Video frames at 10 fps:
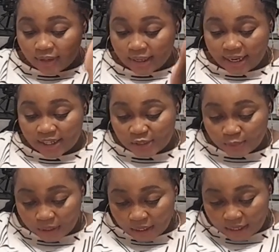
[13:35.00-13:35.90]
the next
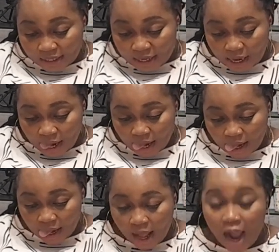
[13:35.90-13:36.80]
one
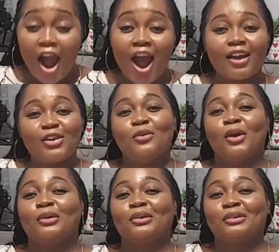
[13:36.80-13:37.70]
are you a
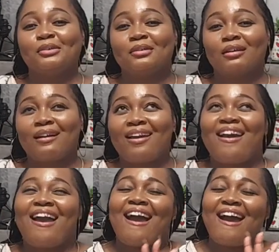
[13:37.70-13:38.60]
good cook
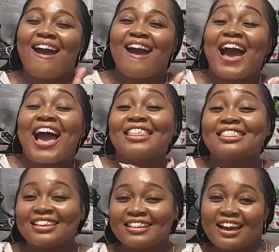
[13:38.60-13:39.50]
i
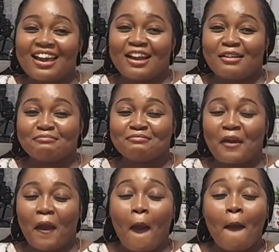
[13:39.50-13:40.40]
think i am
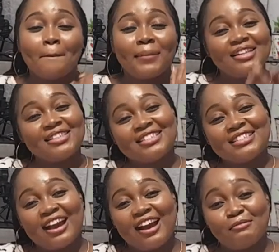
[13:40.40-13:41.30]
but
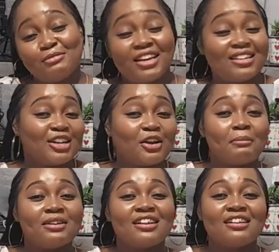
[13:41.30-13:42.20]
um, you can check out
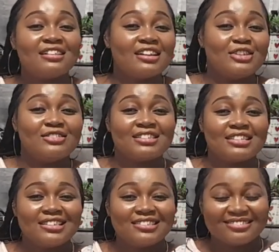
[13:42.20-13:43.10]
my channel and you'll
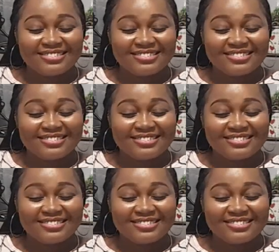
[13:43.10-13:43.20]
see